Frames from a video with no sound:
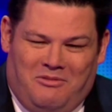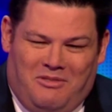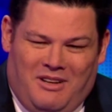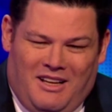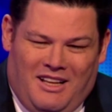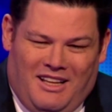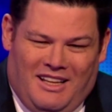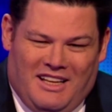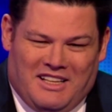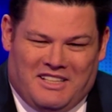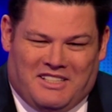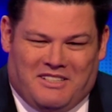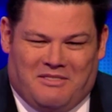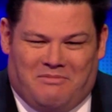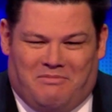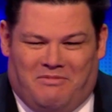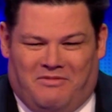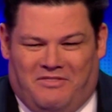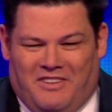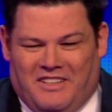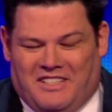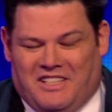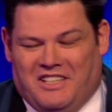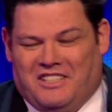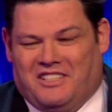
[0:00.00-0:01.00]
Well, as a
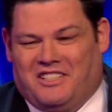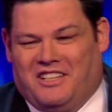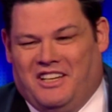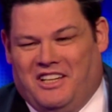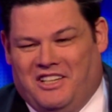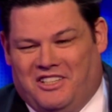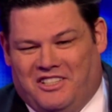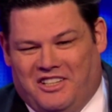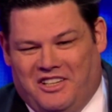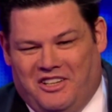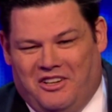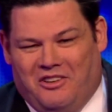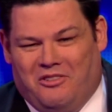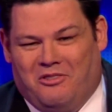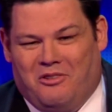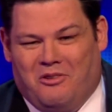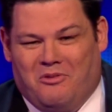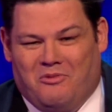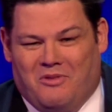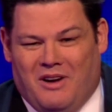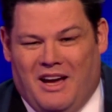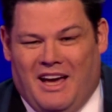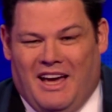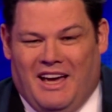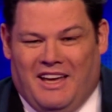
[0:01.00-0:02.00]
physics teacher, you're
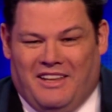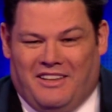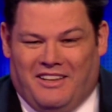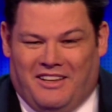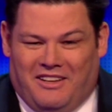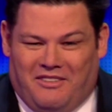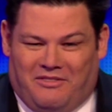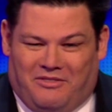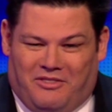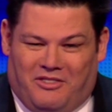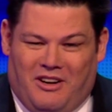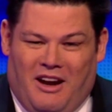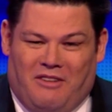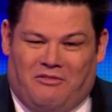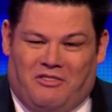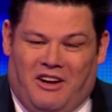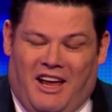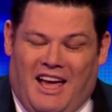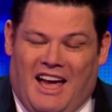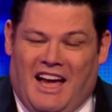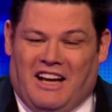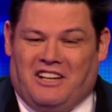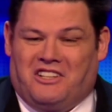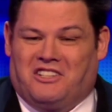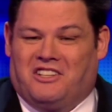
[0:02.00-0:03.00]
aware that for
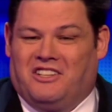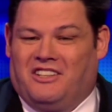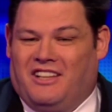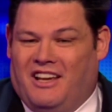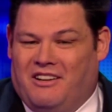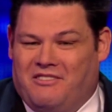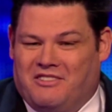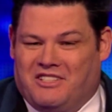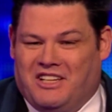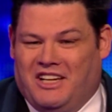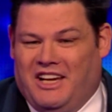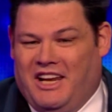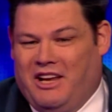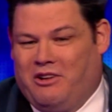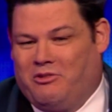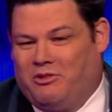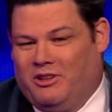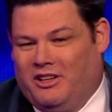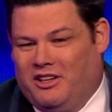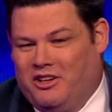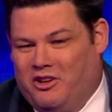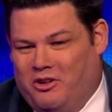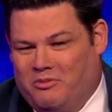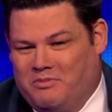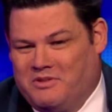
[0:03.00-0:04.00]
every action, there is an
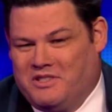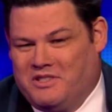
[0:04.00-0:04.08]
equal and